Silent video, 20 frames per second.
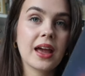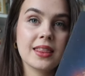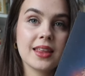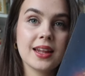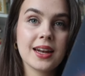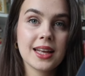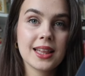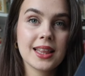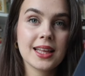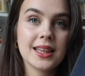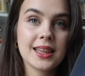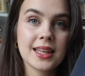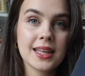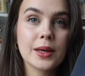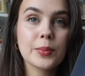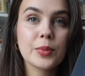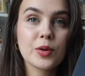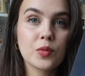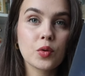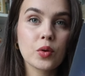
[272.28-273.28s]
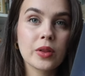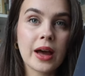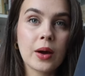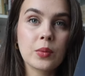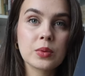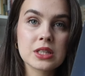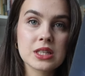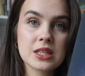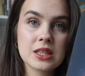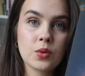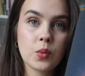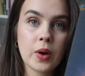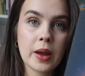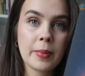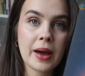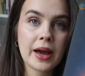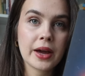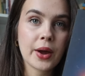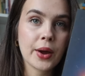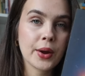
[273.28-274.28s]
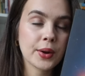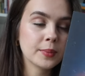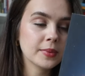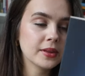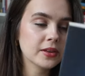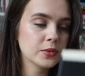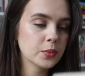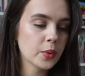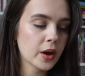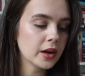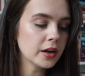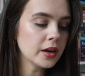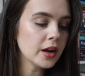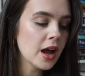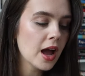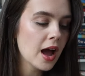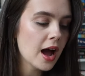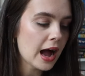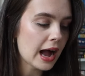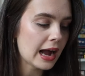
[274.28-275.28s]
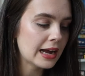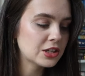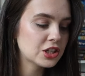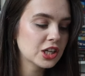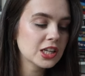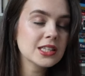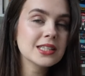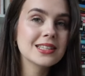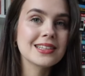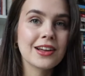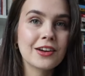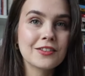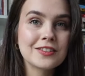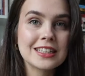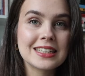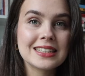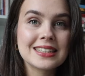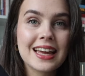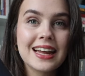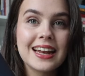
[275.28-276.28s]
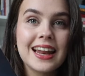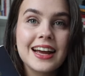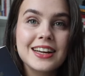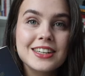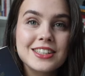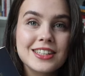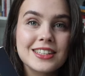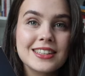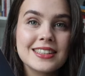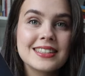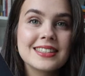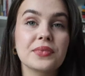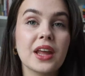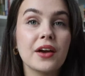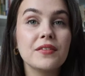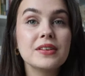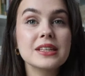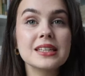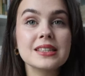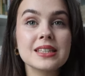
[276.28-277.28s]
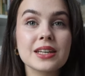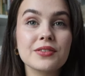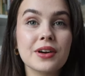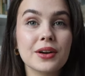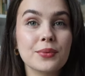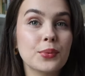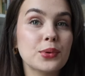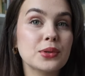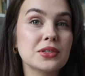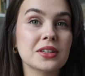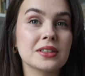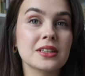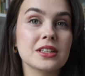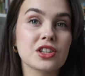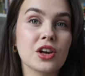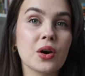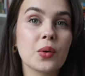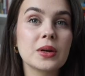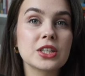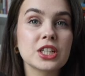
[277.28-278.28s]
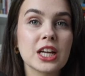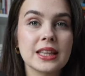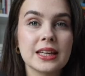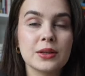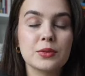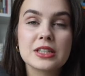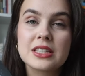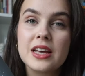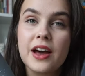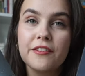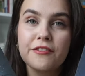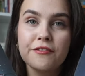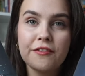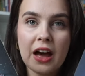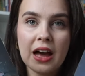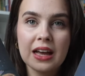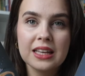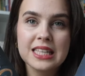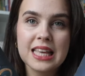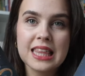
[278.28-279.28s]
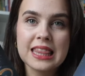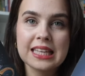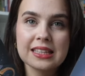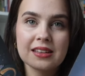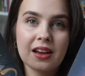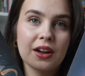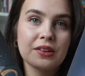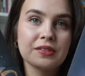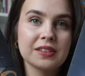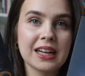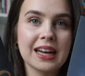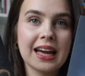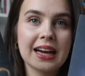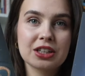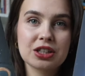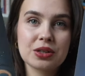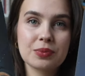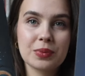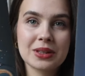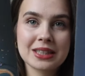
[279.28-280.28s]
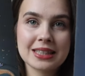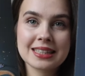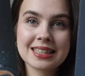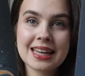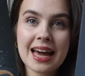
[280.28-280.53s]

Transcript: And then I think the year before that was The Way Back Home, this one. I just love these collections. Ever since I read Watering the Soul, which I think was her first in this kind of collection with this